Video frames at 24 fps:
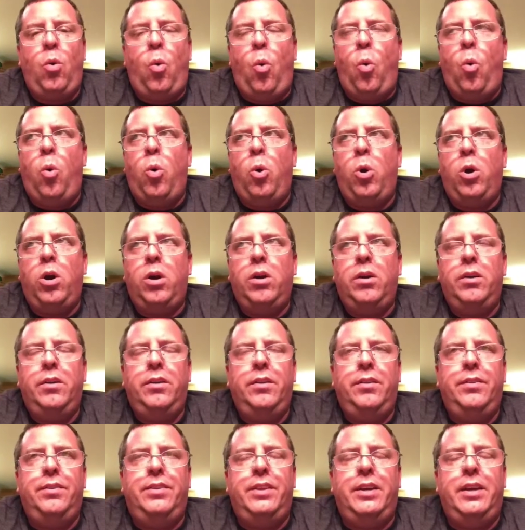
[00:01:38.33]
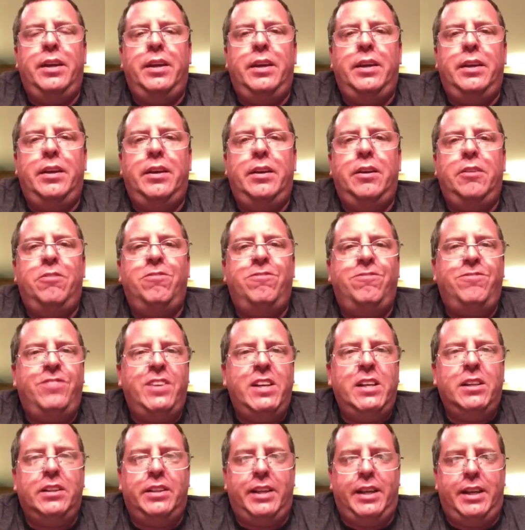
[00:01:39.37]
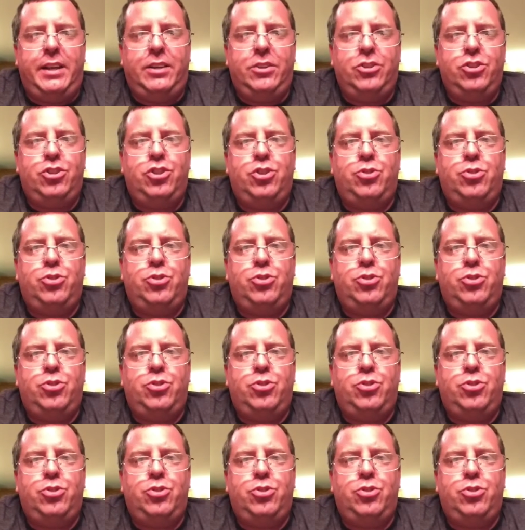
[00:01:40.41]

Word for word: or the feelings